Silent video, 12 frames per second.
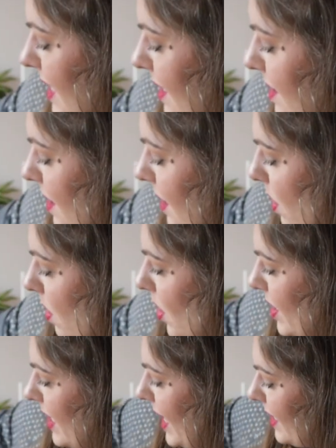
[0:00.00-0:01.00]
and turn it
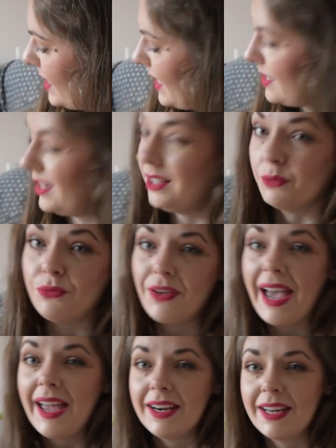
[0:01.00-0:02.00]
on, and it has a little
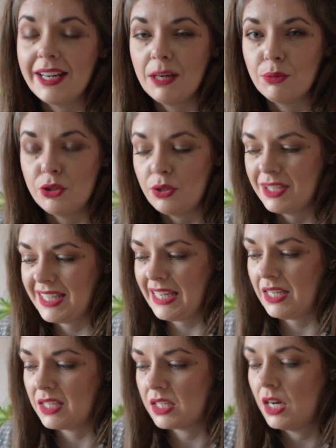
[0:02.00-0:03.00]
fan and it produces
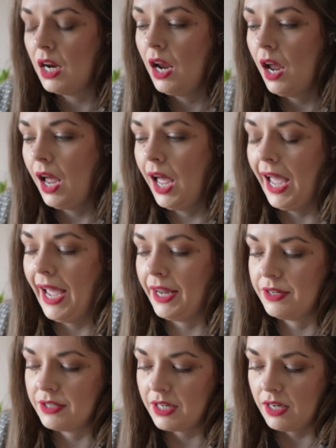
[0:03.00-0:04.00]
heat
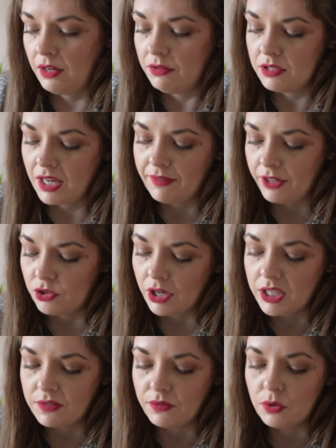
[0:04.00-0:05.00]
and it safely
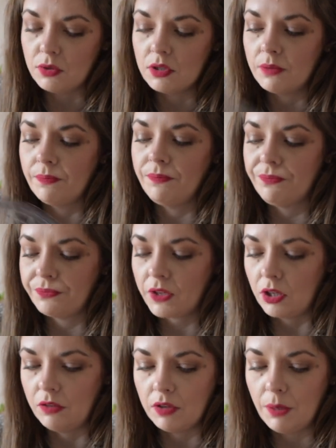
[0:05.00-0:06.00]
dries food
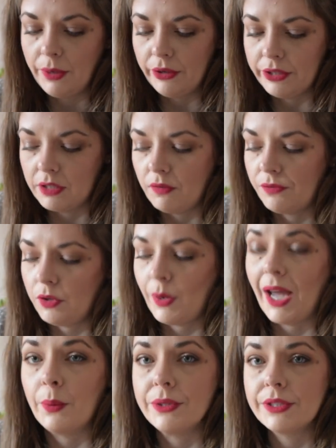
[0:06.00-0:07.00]
over a period of a few
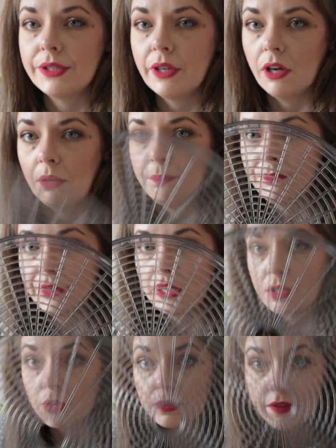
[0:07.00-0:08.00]
hours.
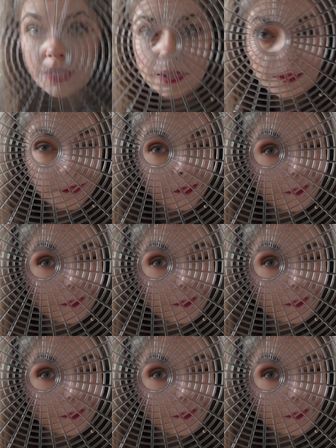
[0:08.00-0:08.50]
It's lots of these,